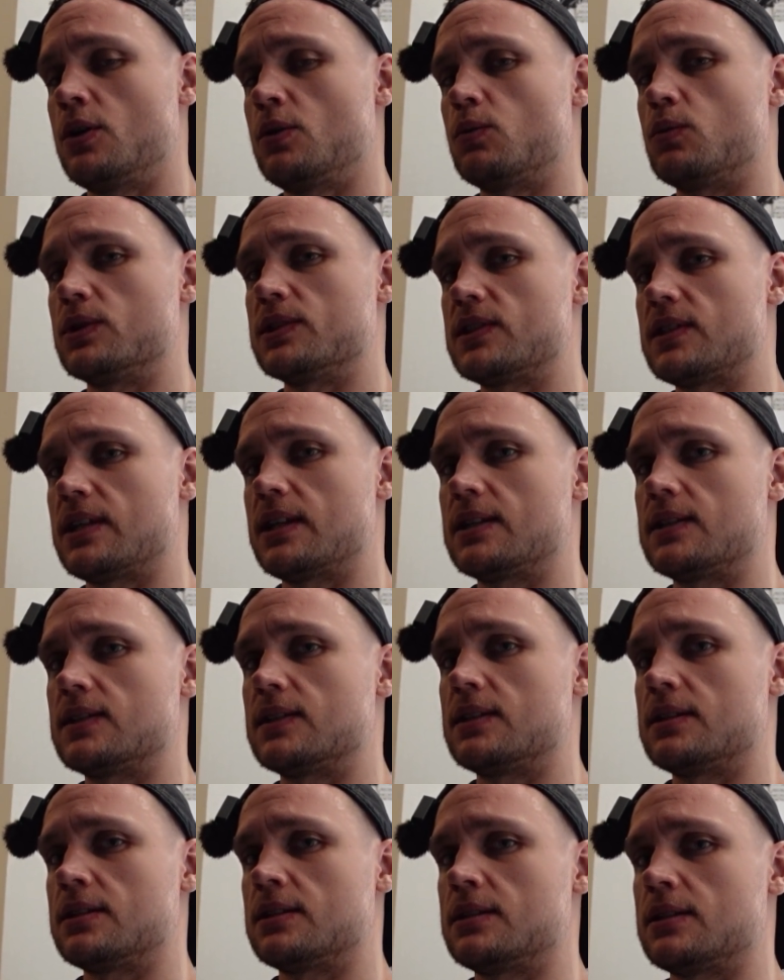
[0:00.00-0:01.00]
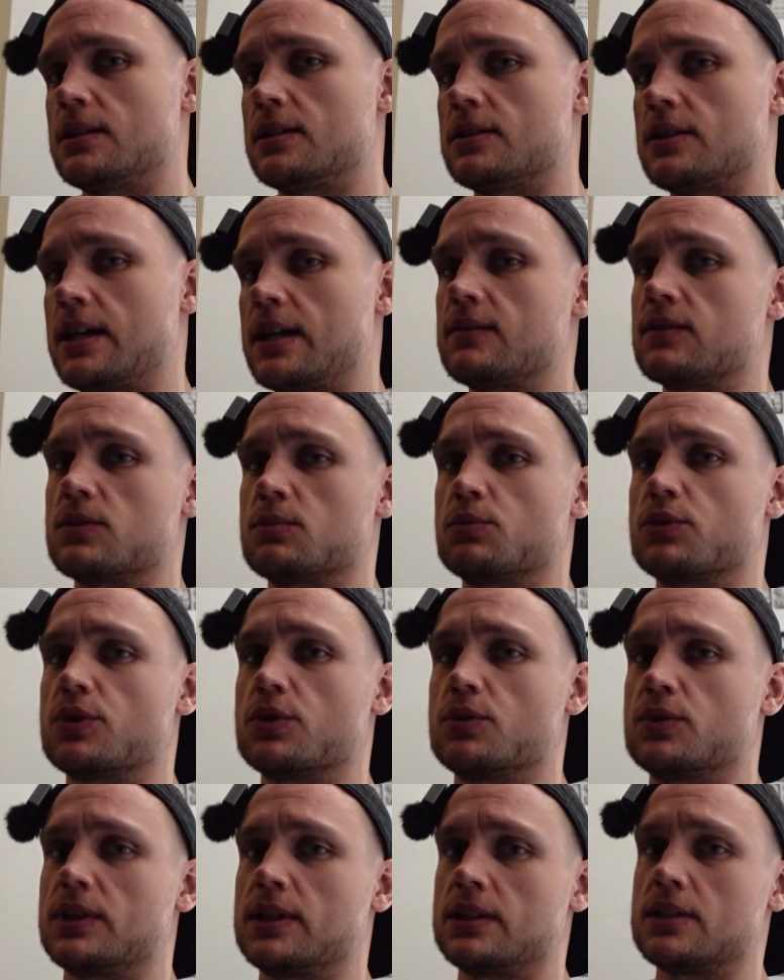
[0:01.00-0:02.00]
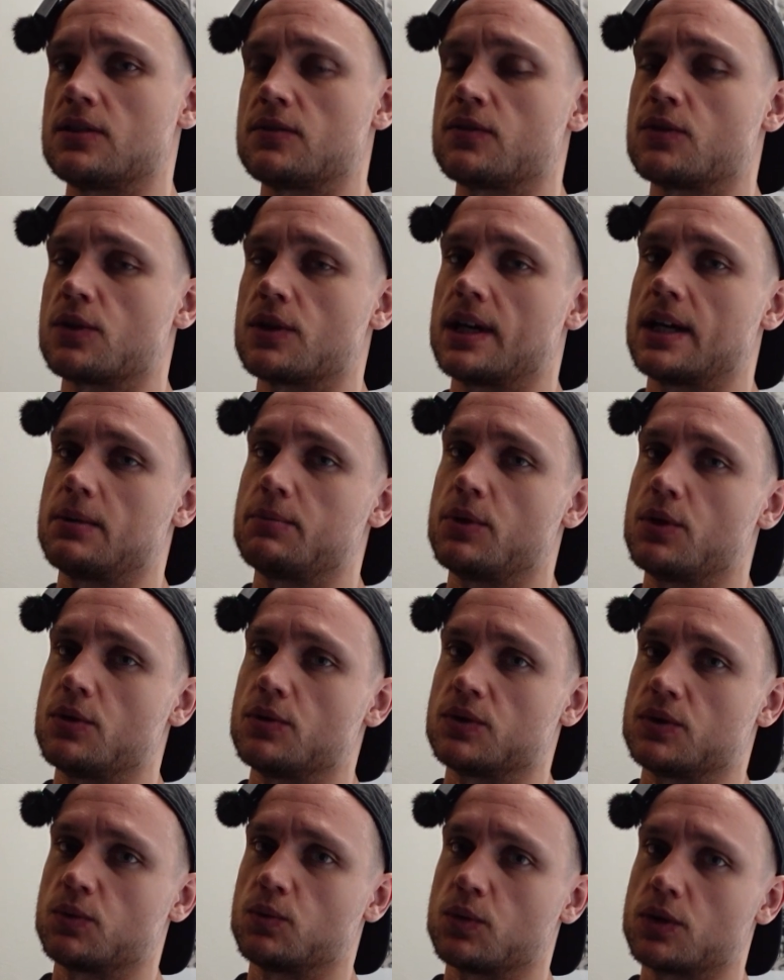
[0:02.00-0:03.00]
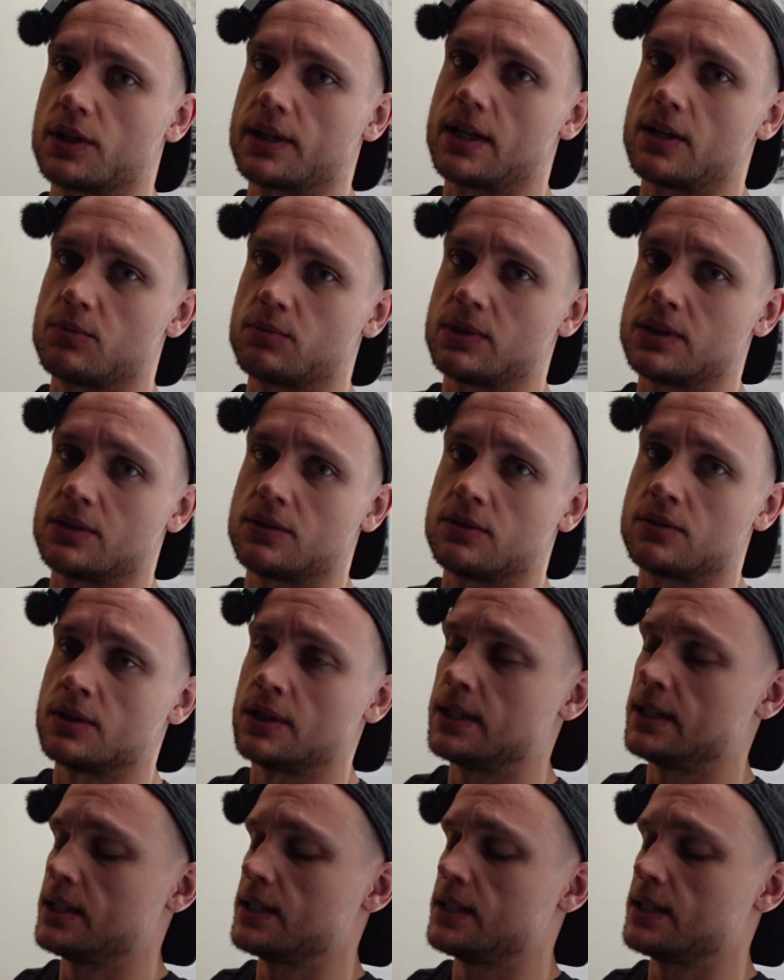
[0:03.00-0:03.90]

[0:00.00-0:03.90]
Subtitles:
Once that's done, I'll have some proteins for a post-workout meal.